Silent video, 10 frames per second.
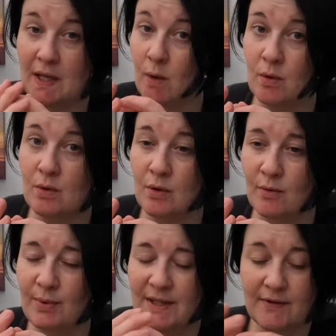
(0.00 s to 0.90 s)
think, oh,
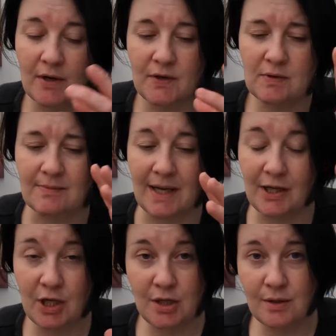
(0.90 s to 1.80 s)
but they've got some like
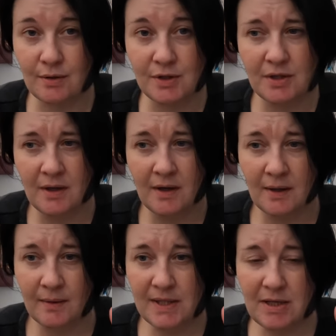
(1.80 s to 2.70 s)
huge,
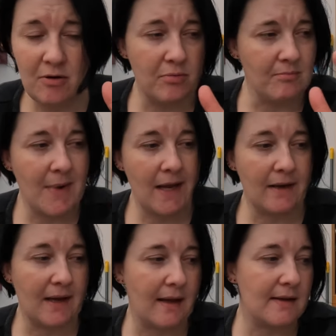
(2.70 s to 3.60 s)
they're called mega
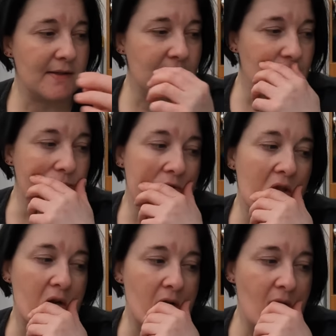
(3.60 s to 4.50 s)
cakes or
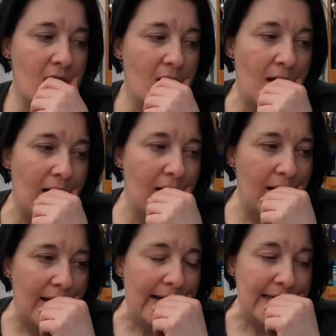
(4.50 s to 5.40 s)
something,
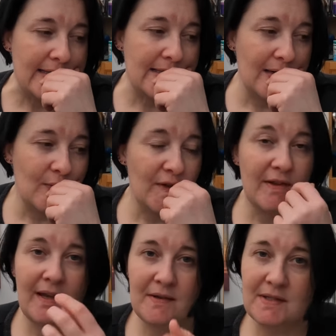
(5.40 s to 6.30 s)
and it's like
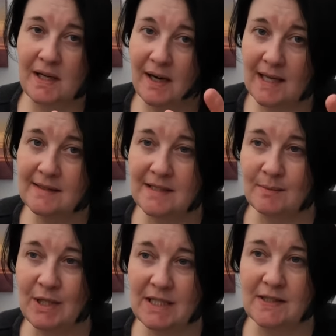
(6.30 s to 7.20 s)
1,080
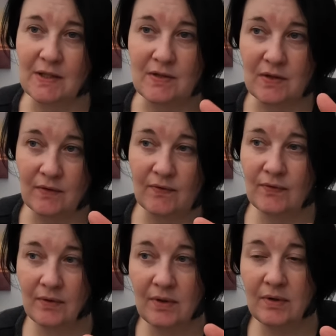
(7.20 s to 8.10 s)
meters of
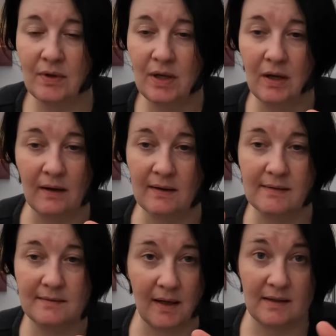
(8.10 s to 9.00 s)

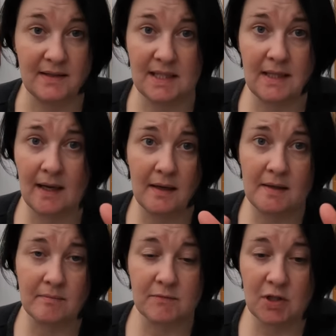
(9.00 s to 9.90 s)
like
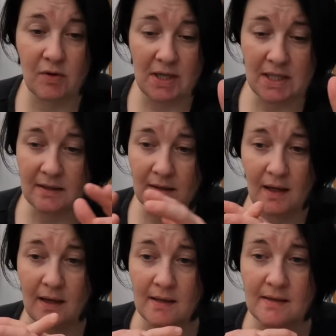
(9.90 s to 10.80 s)
DK gradient
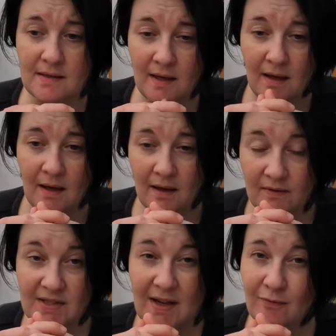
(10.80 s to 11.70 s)
cakes
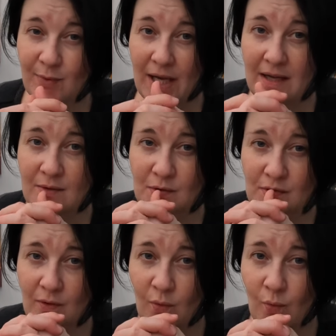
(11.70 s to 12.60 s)
for £7.
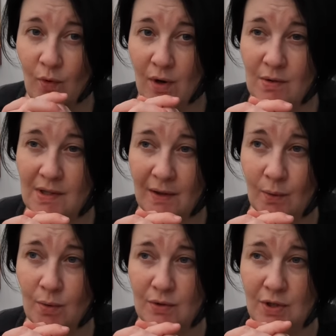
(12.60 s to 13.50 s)
I was like,
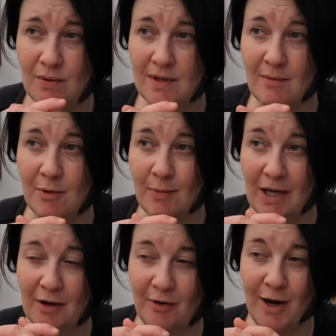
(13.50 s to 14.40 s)
oh, two of them would
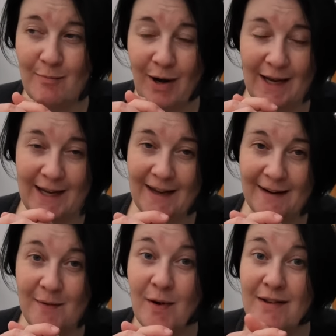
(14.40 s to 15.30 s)
make a great blanket.
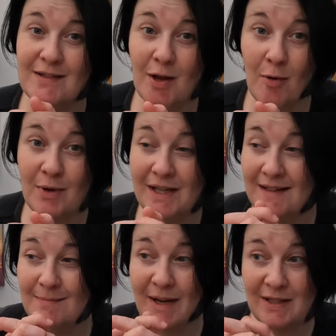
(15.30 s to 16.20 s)
And I'm like, stop, you
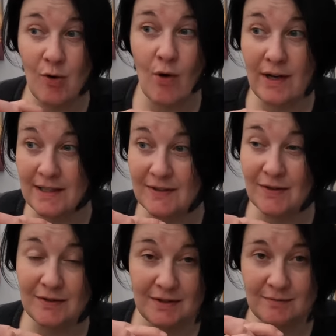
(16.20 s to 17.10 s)
need to make toys, you've
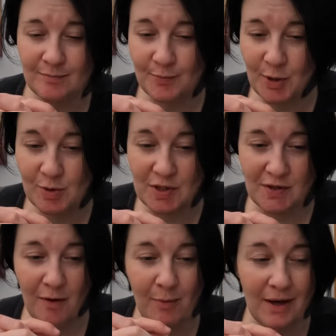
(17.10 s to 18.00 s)
got to build your
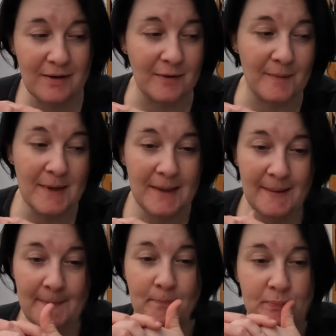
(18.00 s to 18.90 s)
stock back up.
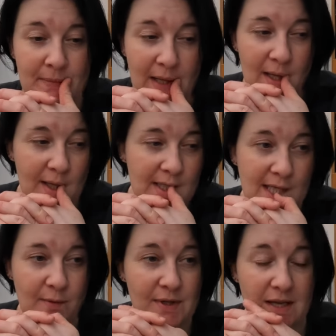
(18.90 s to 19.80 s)

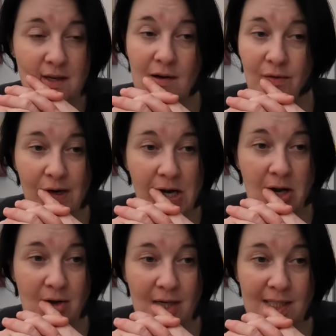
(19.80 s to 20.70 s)
So within not very
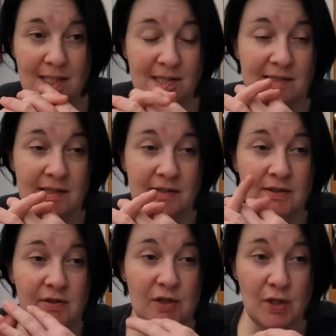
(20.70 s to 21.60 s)
long, I'd got
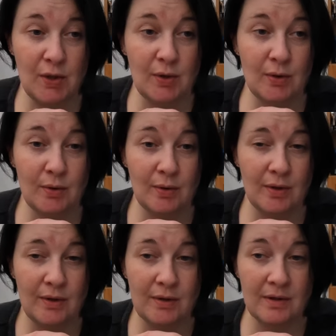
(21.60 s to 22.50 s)
two
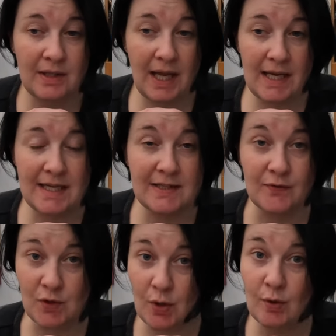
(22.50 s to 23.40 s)
cakes
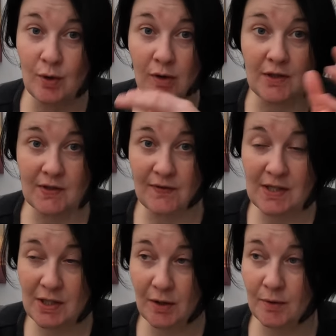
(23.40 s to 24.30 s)
of two colours of
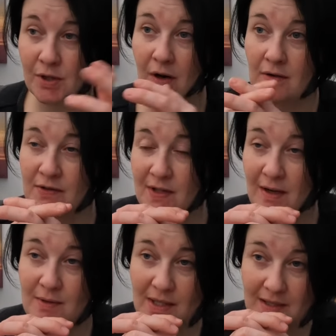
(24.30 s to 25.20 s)
this huge yarn, so
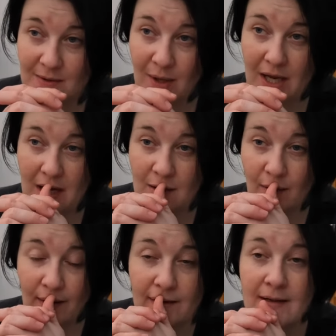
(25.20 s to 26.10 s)
that was like
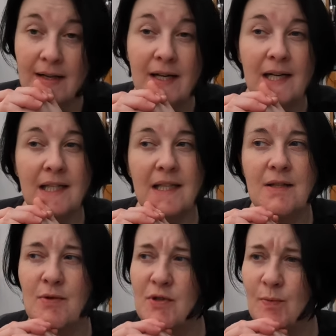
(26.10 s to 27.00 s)
£28. And then
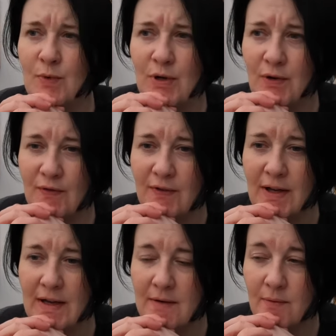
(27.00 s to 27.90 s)
there was some
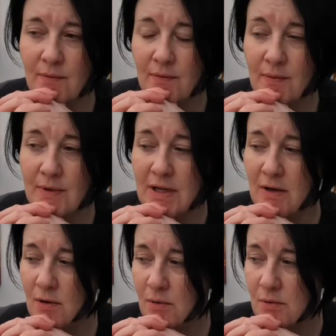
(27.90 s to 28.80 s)
lovely, what are they
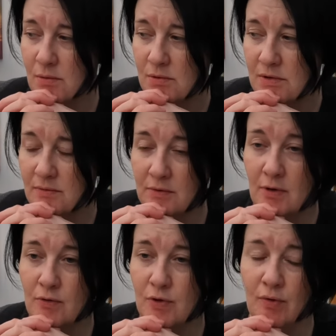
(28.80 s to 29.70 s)
called?
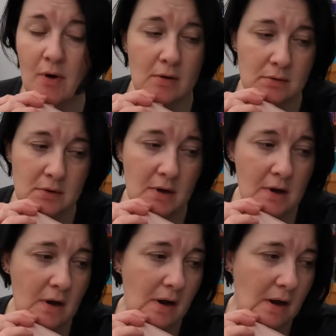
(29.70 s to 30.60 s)
Not troll.
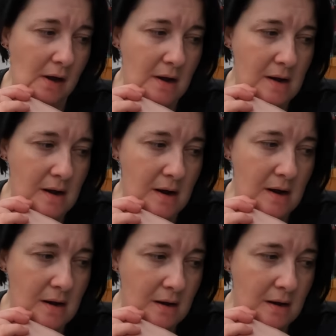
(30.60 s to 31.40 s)
I